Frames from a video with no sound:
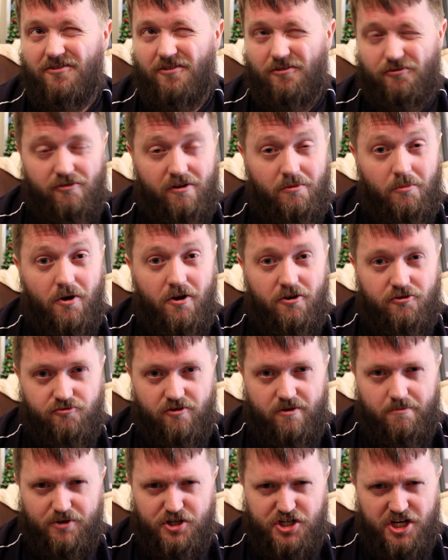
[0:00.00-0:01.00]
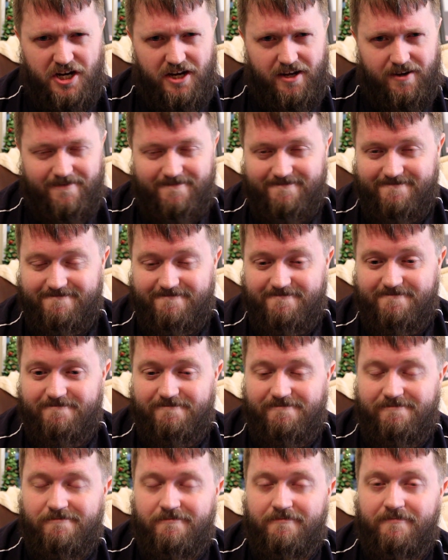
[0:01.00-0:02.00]
Machine.
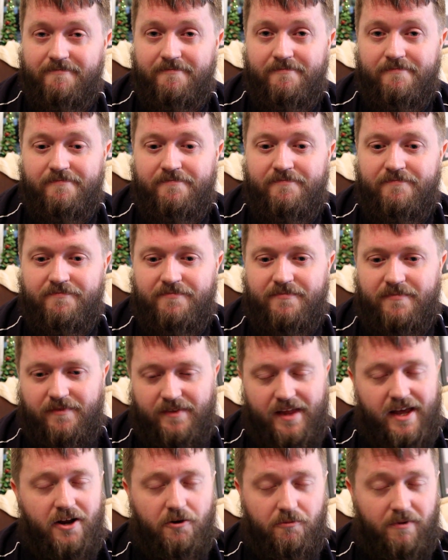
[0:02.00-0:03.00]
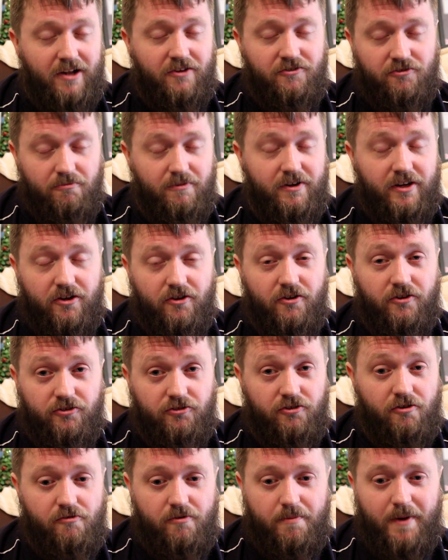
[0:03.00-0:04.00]
They're the ones that we've got
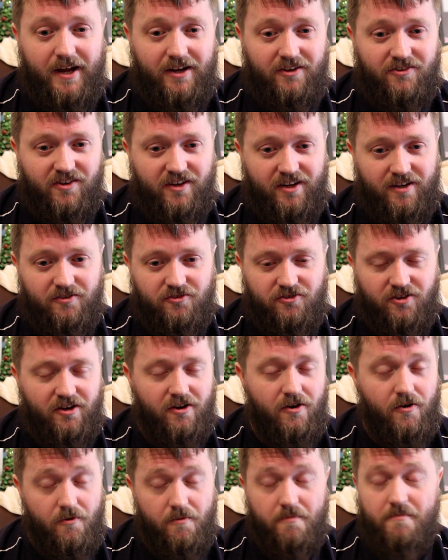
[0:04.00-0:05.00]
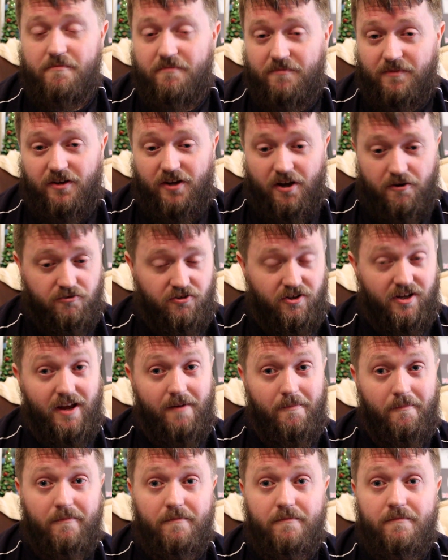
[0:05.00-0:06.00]
to do the painting, so go to
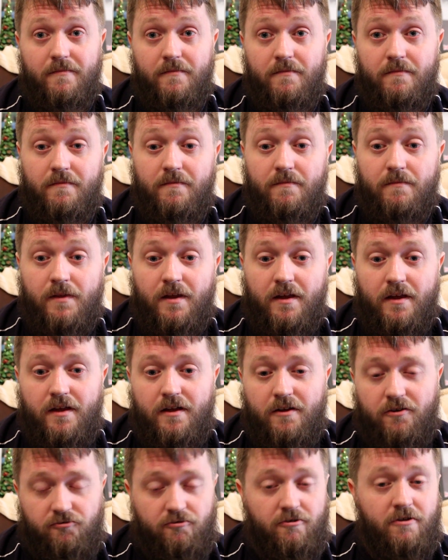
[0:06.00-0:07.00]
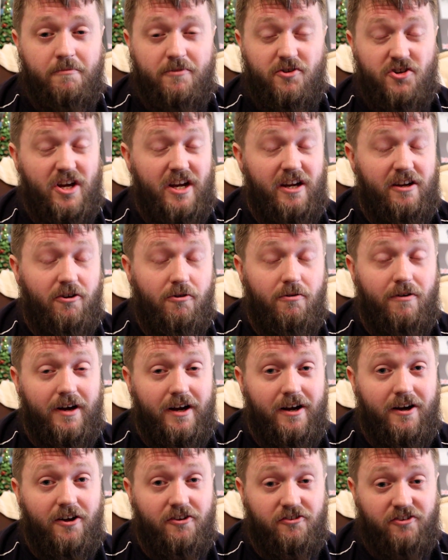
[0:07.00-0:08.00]
them. Dream Machine are
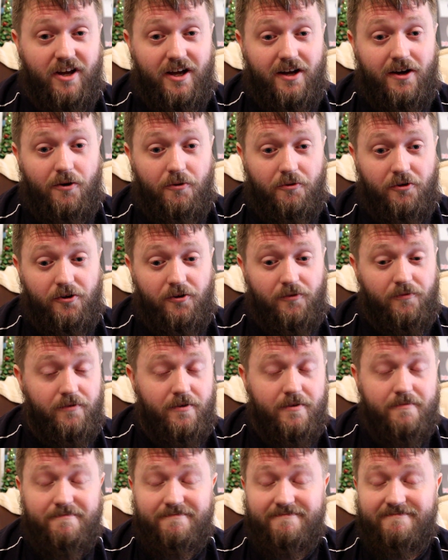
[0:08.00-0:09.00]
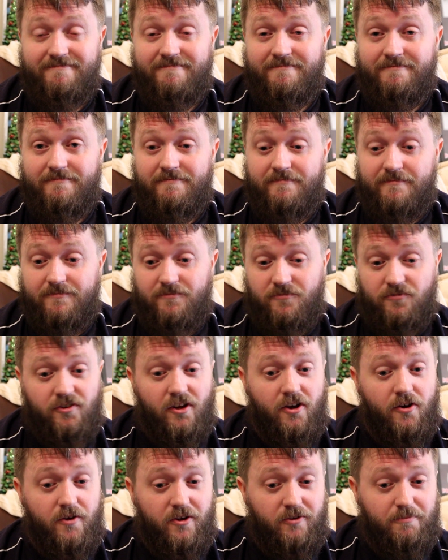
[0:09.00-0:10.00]
quite hard to get a hold of,
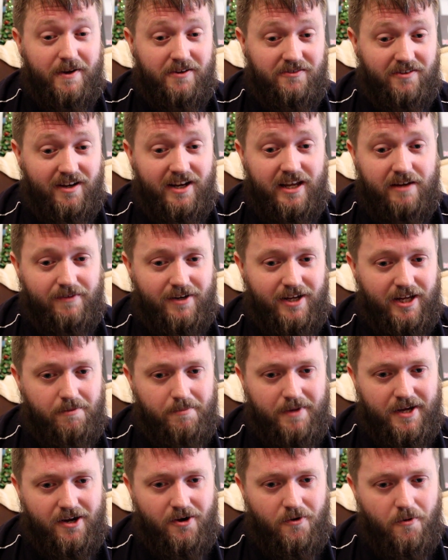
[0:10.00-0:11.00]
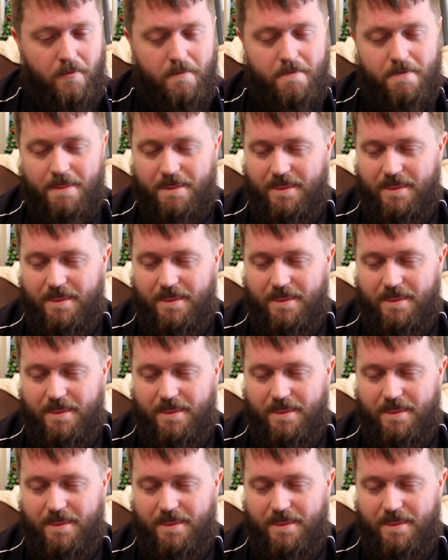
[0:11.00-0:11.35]
so it's basically leave an email